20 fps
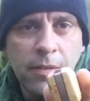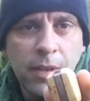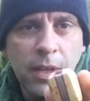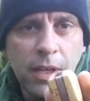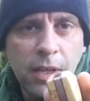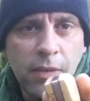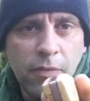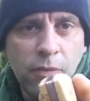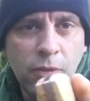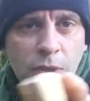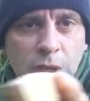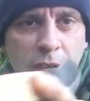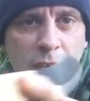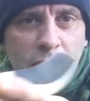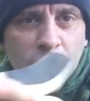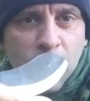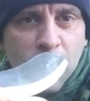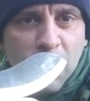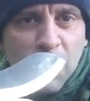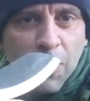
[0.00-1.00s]
and if you need
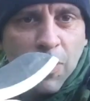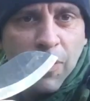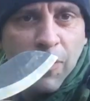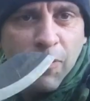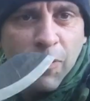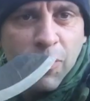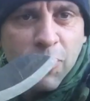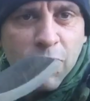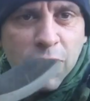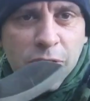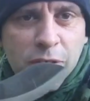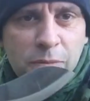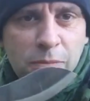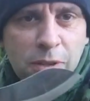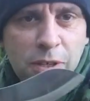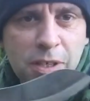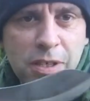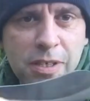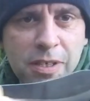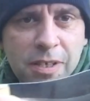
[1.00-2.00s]
a new knife for
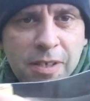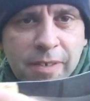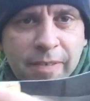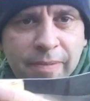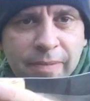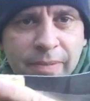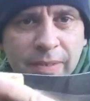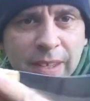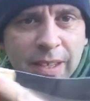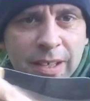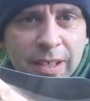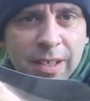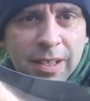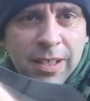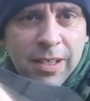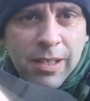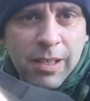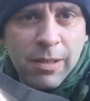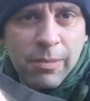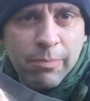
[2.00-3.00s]
Christmas,
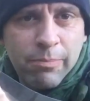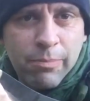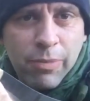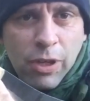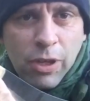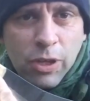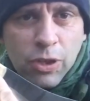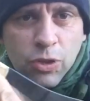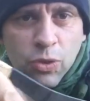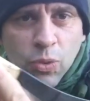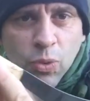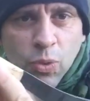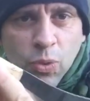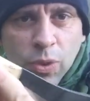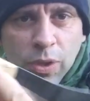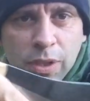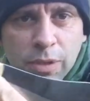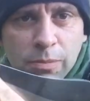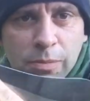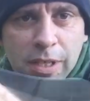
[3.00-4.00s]
butter
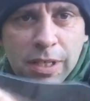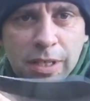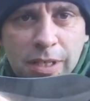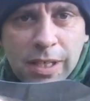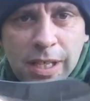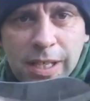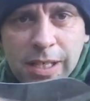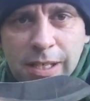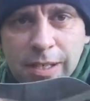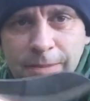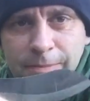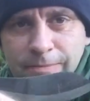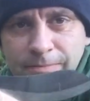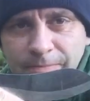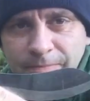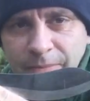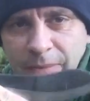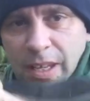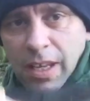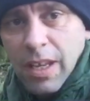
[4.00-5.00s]
talk the missus.
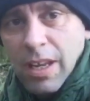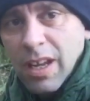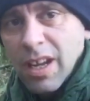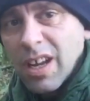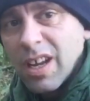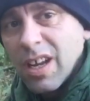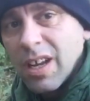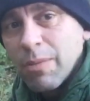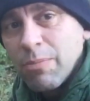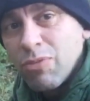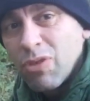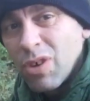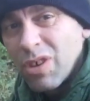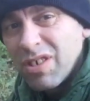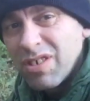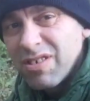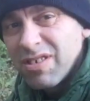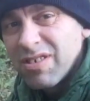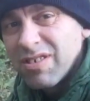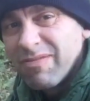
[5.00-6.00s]

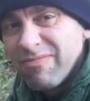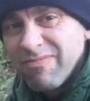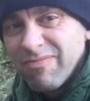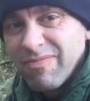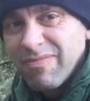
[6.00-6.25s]
Price